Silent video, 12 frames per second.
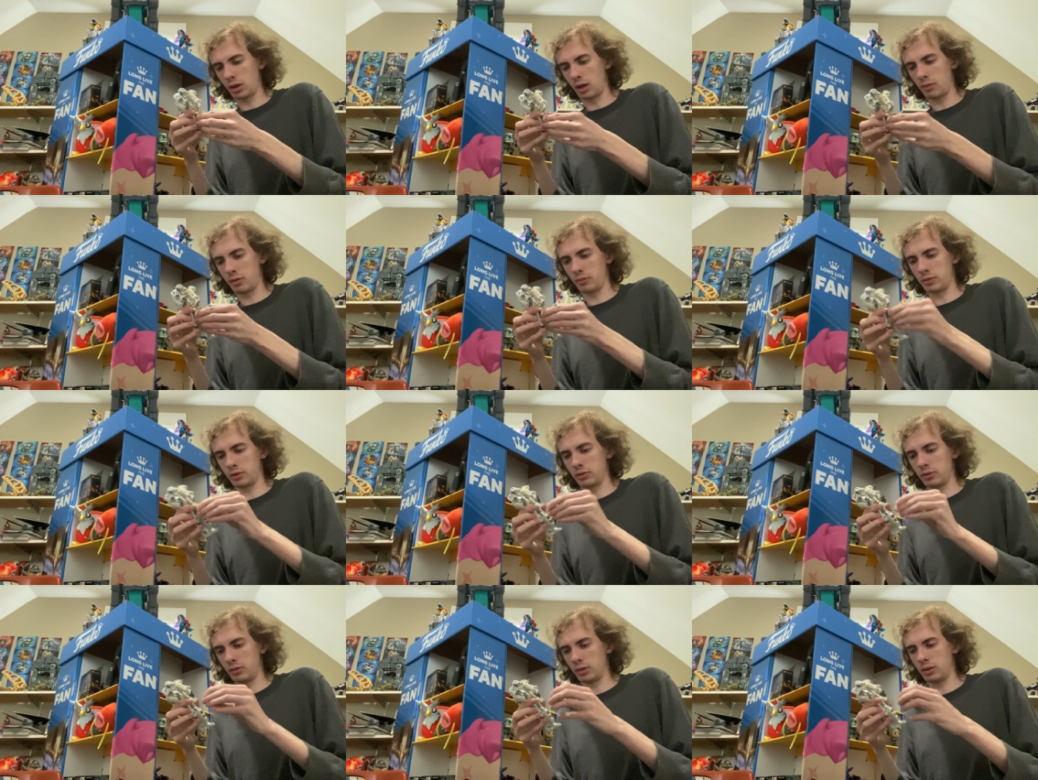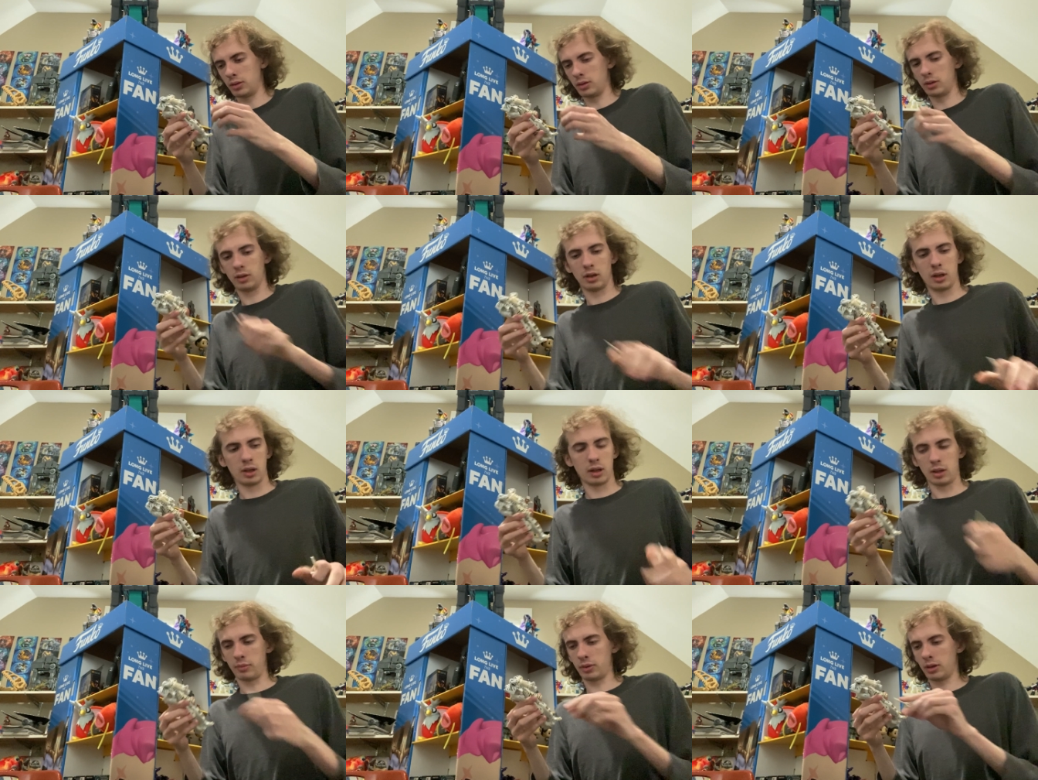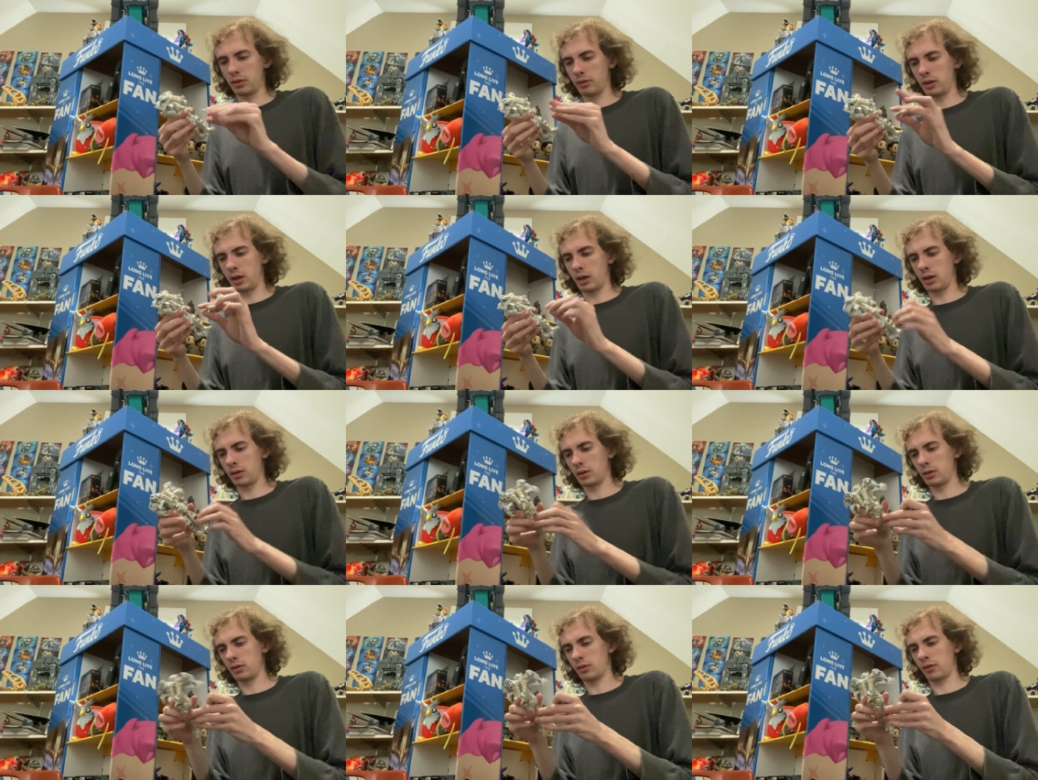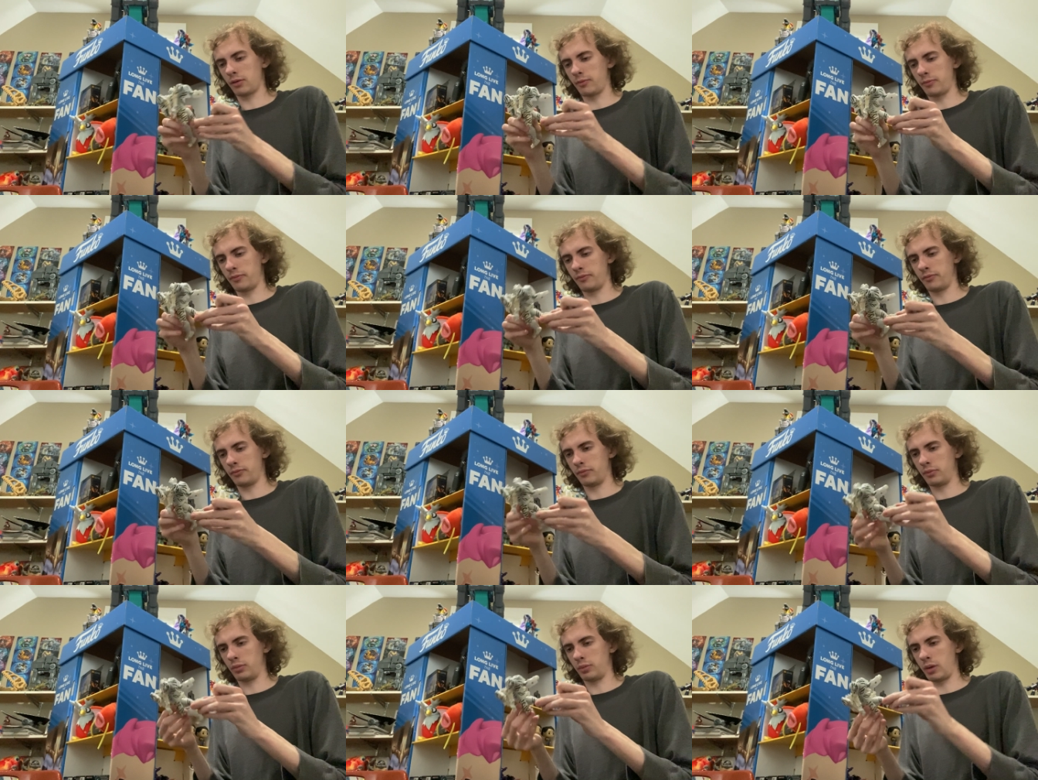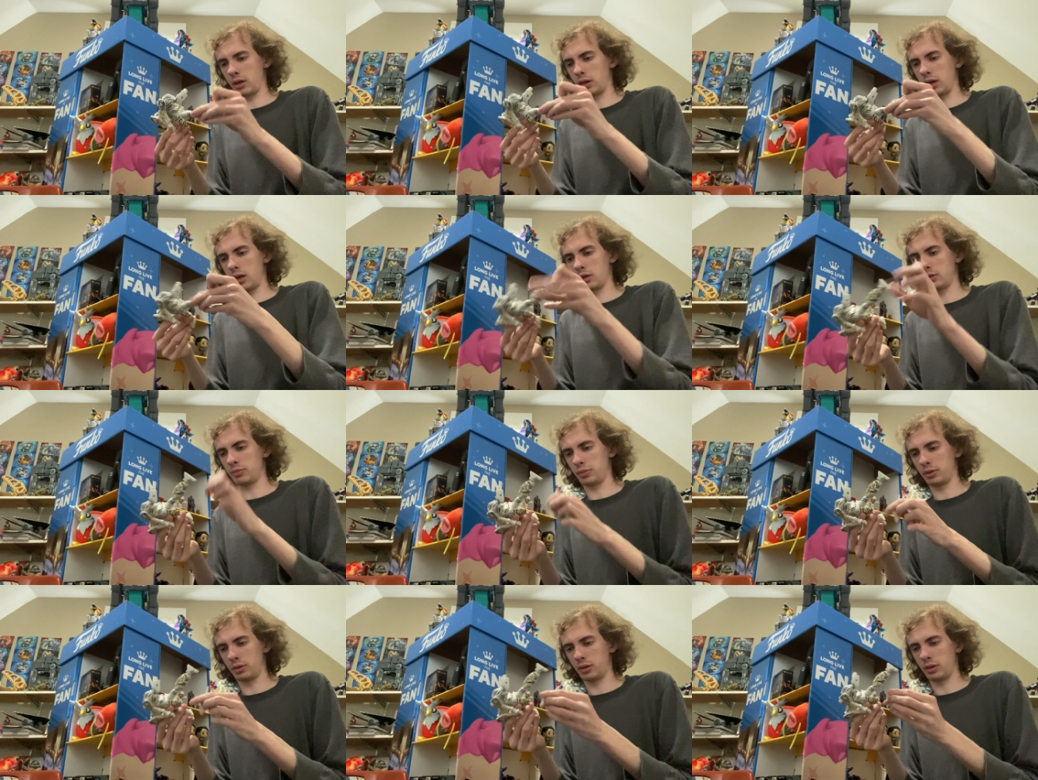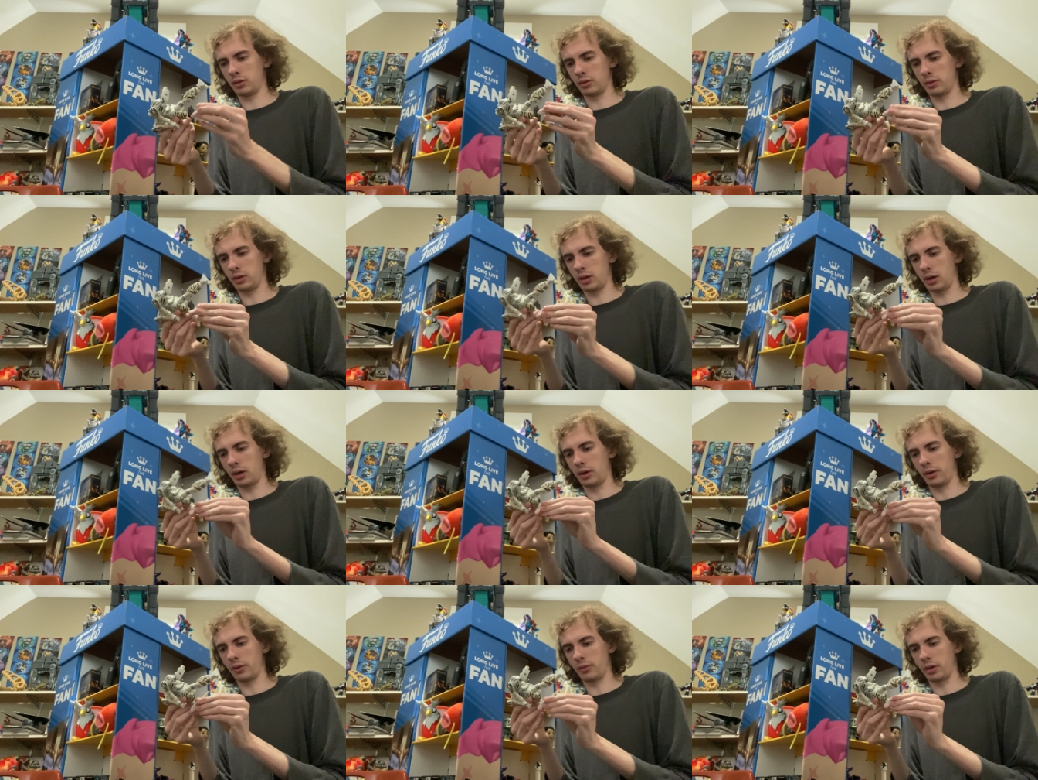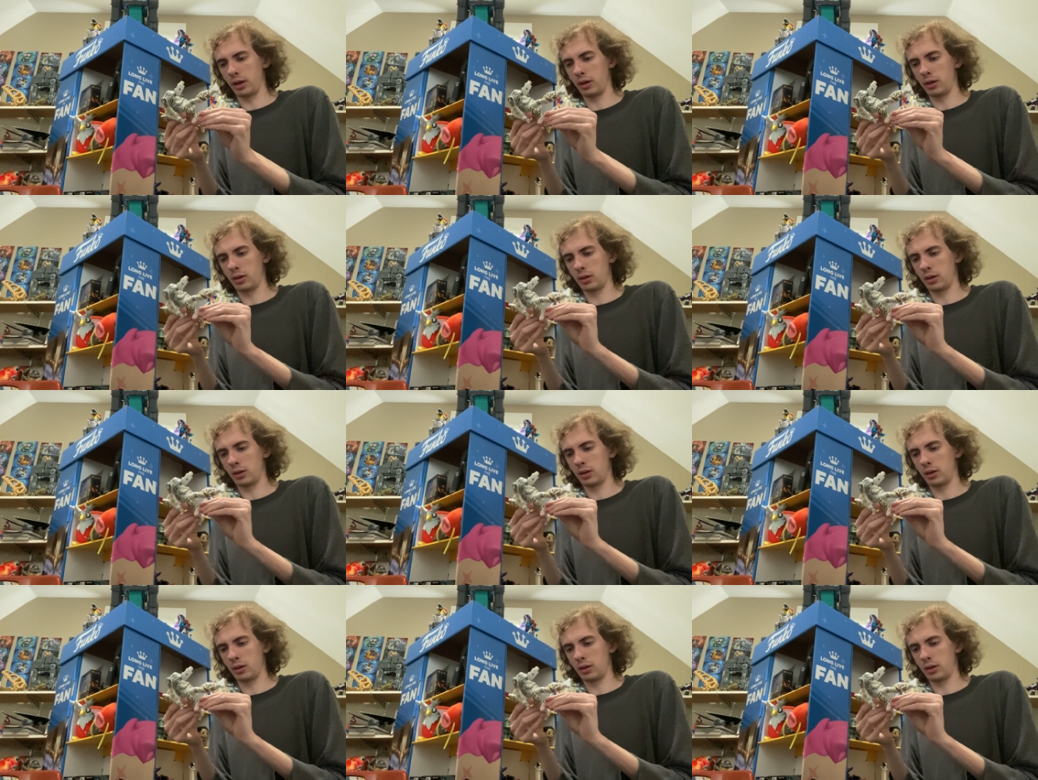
I'm on the throat. put it right there. I guess put it the other way,